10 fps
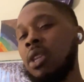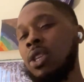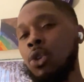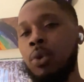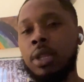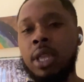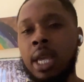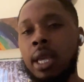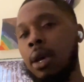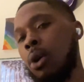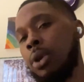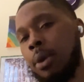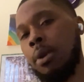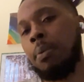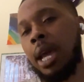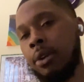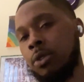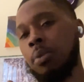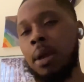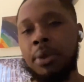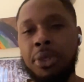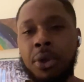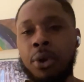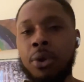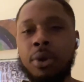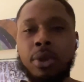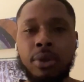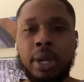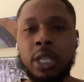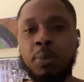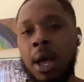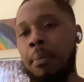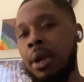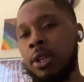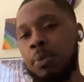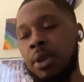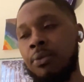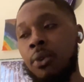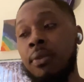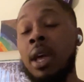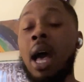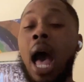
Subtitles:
You would think, okay, well, the Packers will probably be third, in that spot, Bears being fourth.